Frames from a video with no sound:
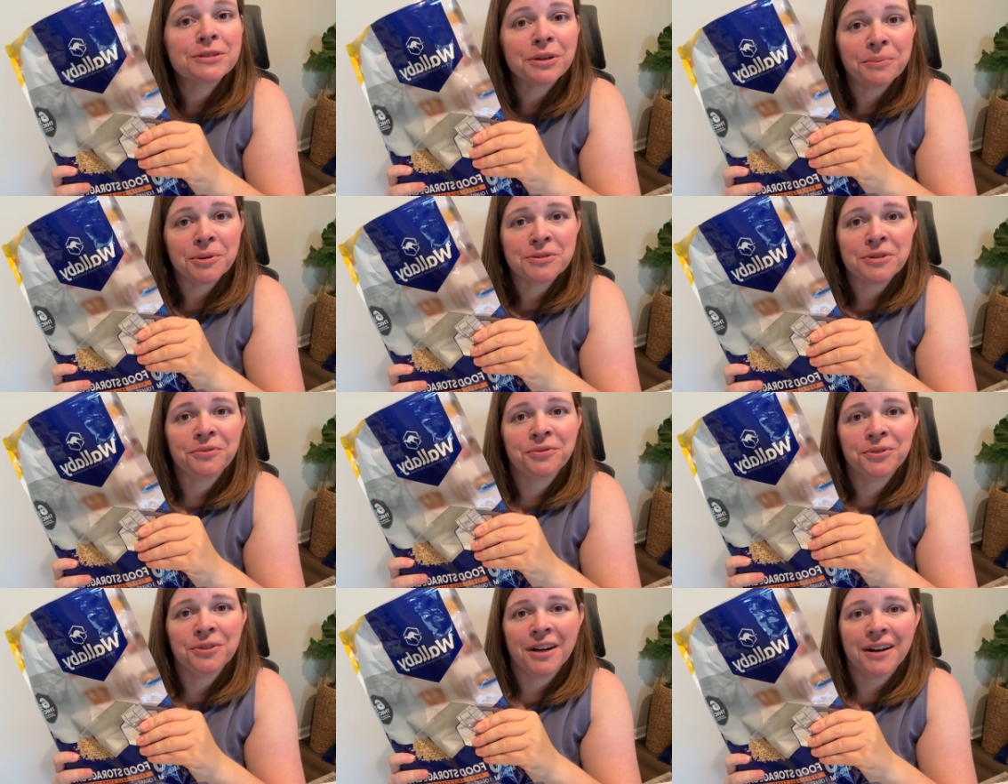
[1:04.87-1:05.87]
so most of the
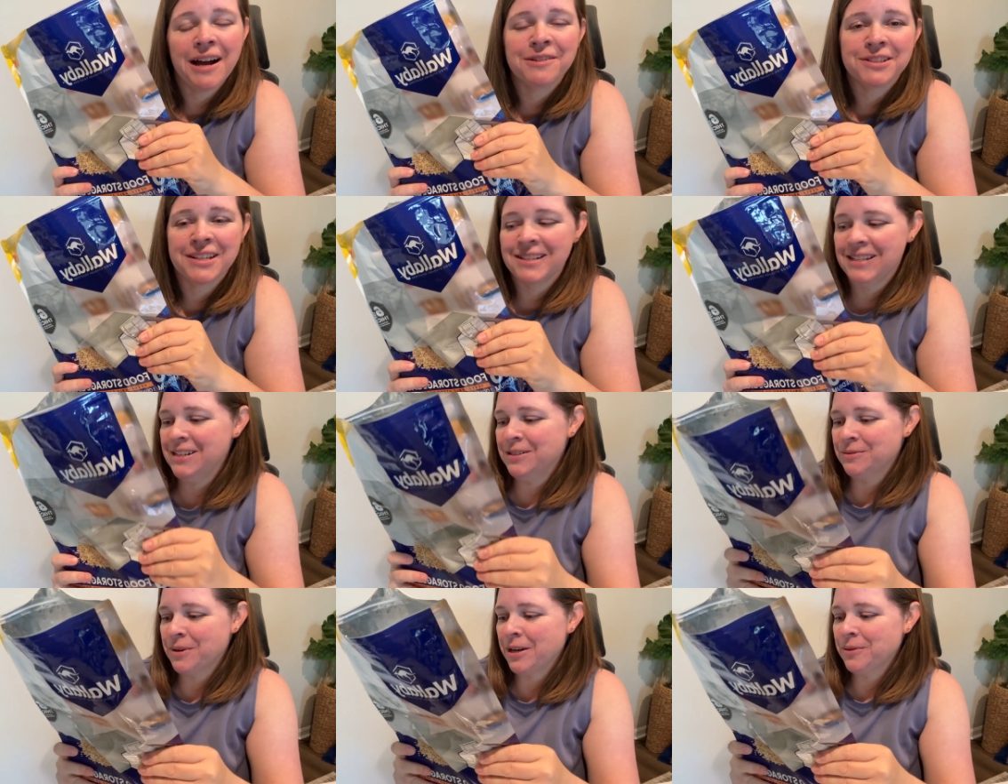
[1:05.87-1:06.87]
food in our house gets
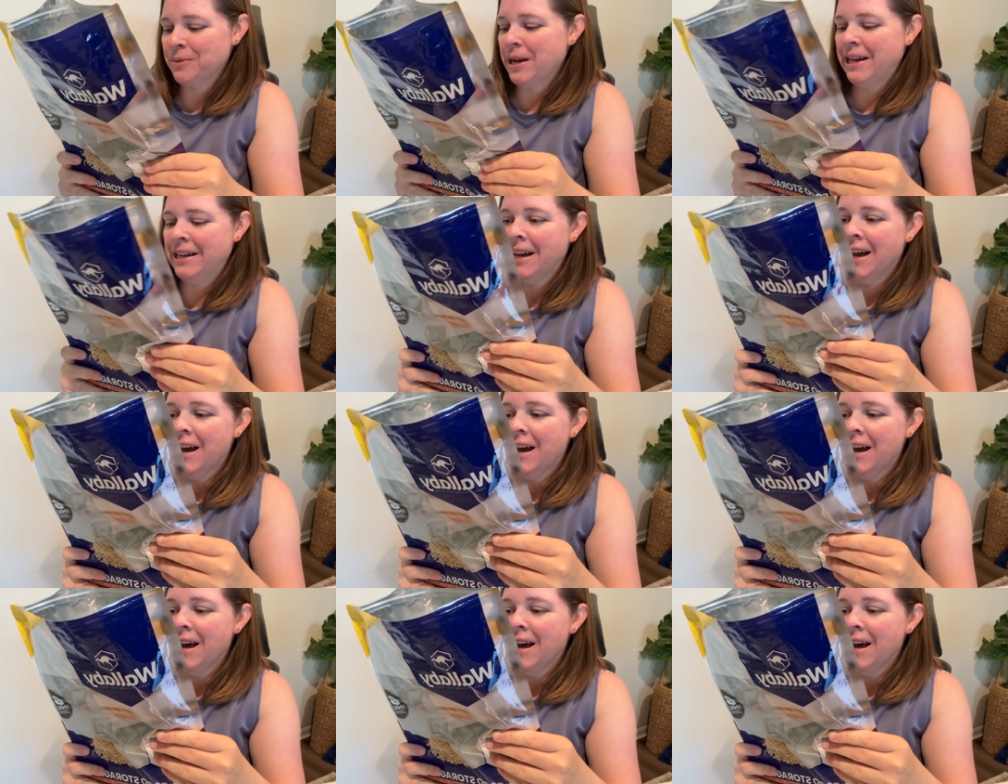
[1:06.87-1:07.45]
eaten right away.